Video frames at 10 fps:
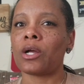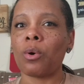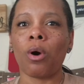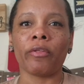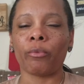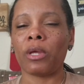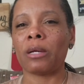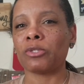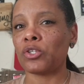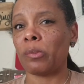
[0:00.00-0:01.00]
go all the way
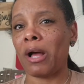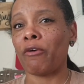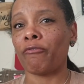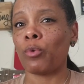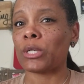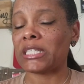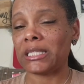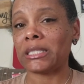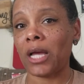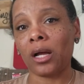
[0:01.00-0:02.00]
up to about
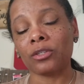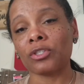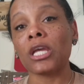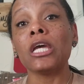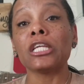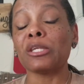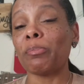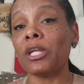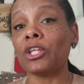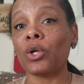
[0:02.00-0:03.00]
$14,
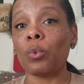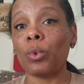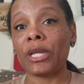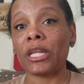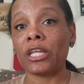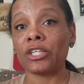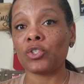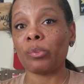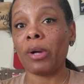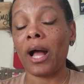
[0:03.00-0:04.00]
depending on what it is
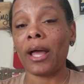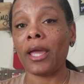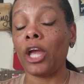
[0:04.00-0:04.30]
you buy.